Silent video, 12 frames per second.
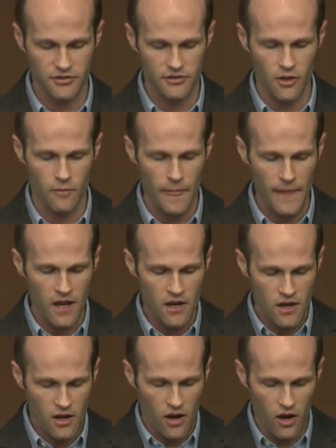So
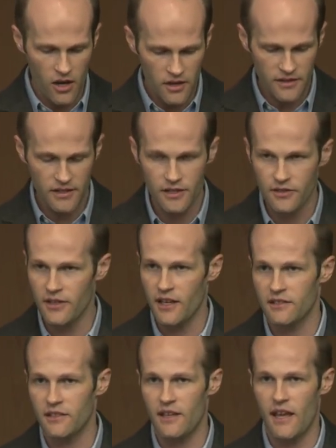on the
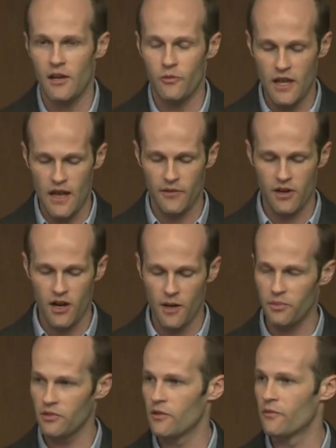internet today, we have a
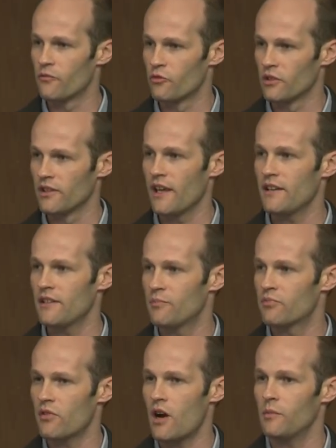couple of related
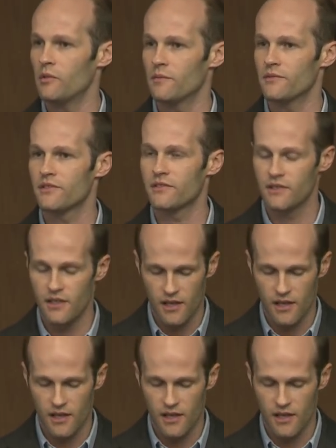problems.